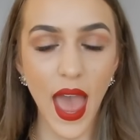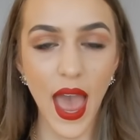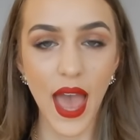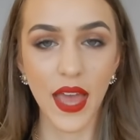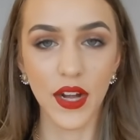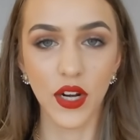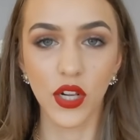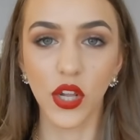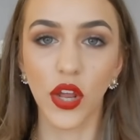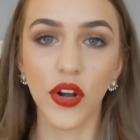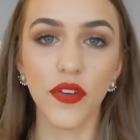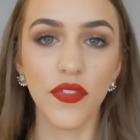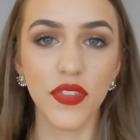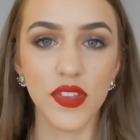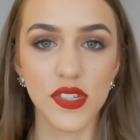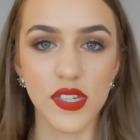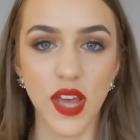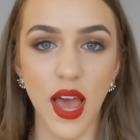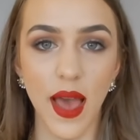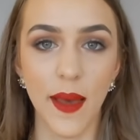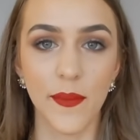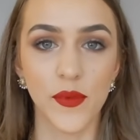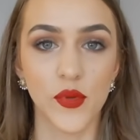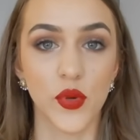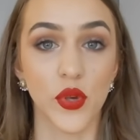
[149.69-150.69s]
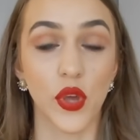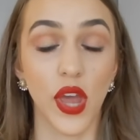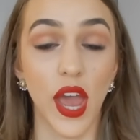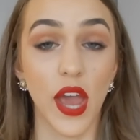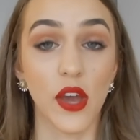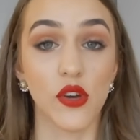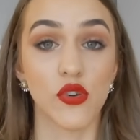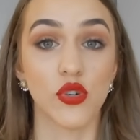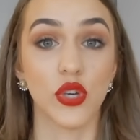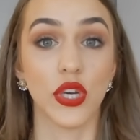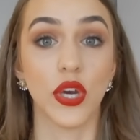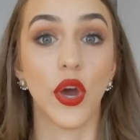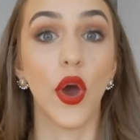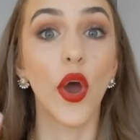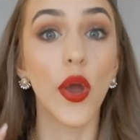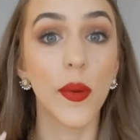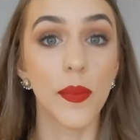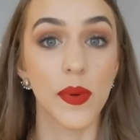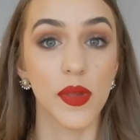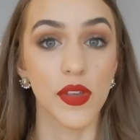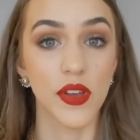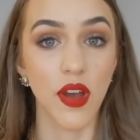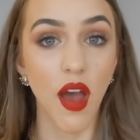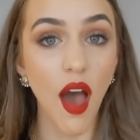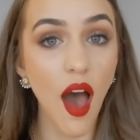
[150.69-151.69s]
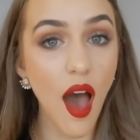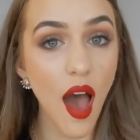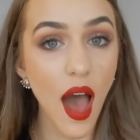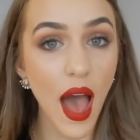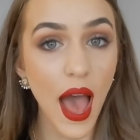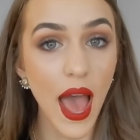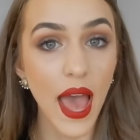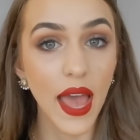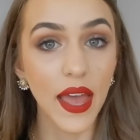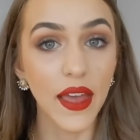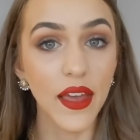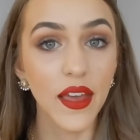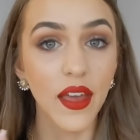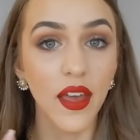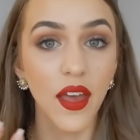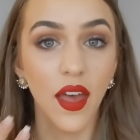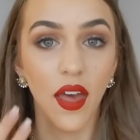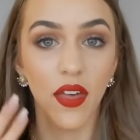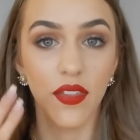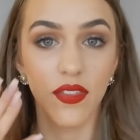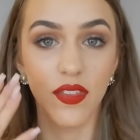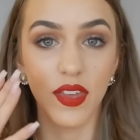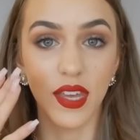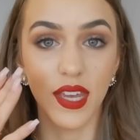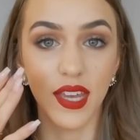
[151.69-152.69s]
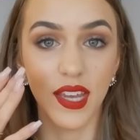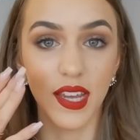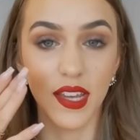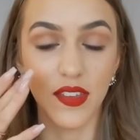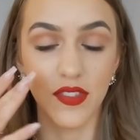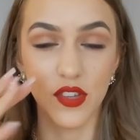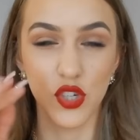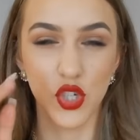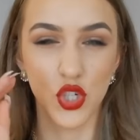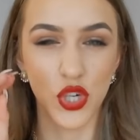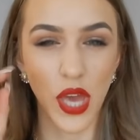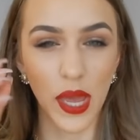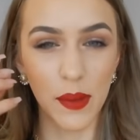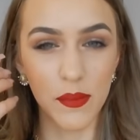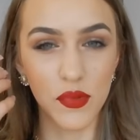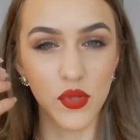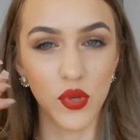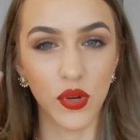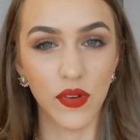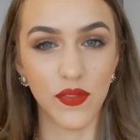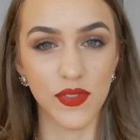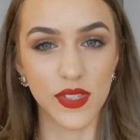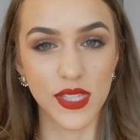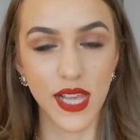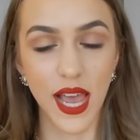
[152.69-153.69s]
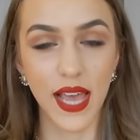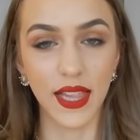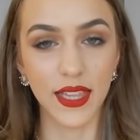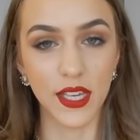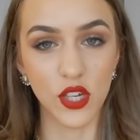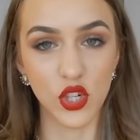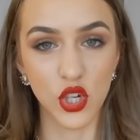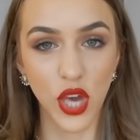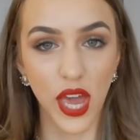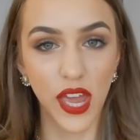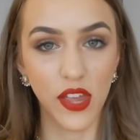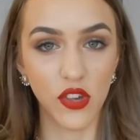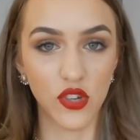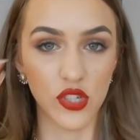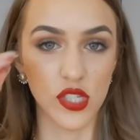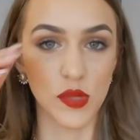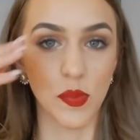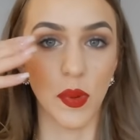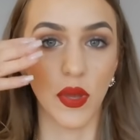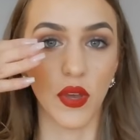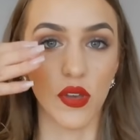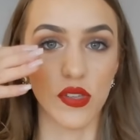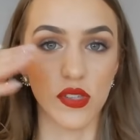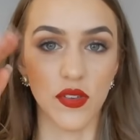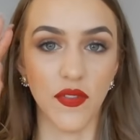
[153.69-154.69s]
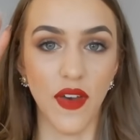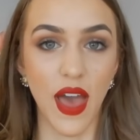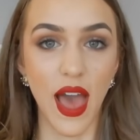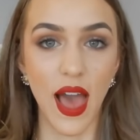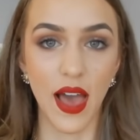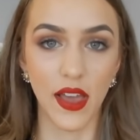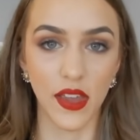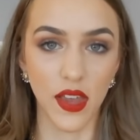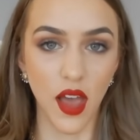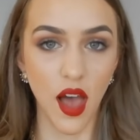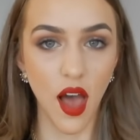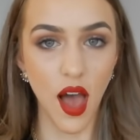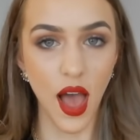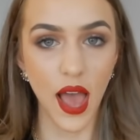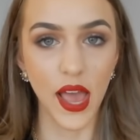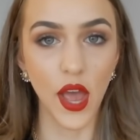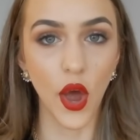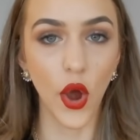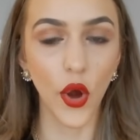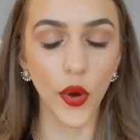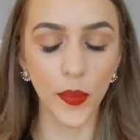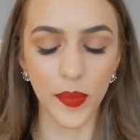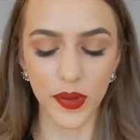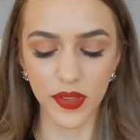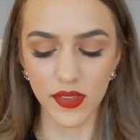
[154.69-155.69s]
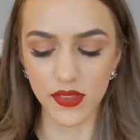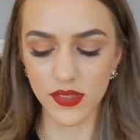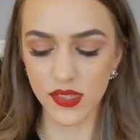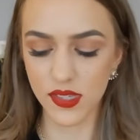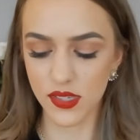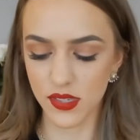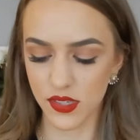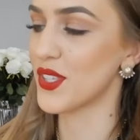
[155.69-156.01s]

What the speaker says: And a lot of the times when you actually open your eye, the shape sort of slightly changes because of how your eye opens.